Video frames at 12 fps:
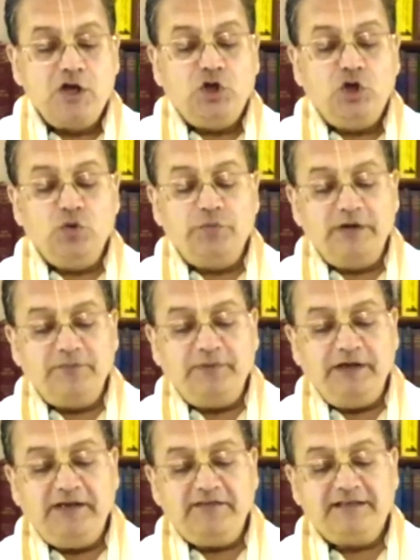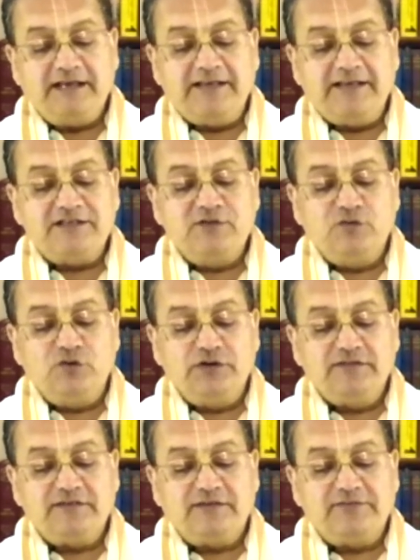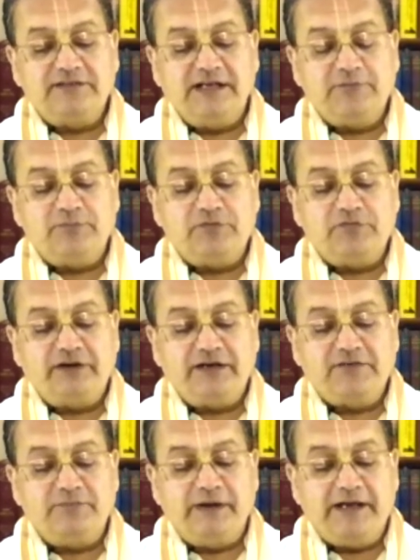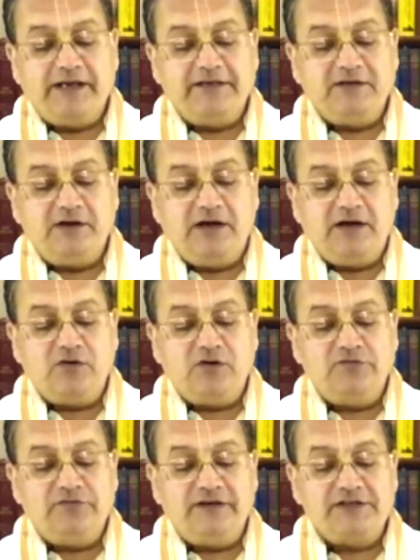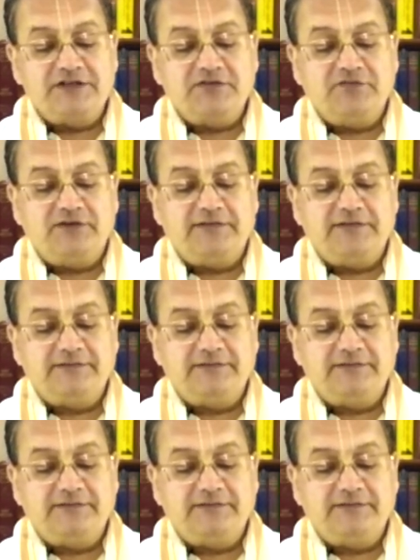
Human beings as devotees of that perfect man are all Vaishnavas.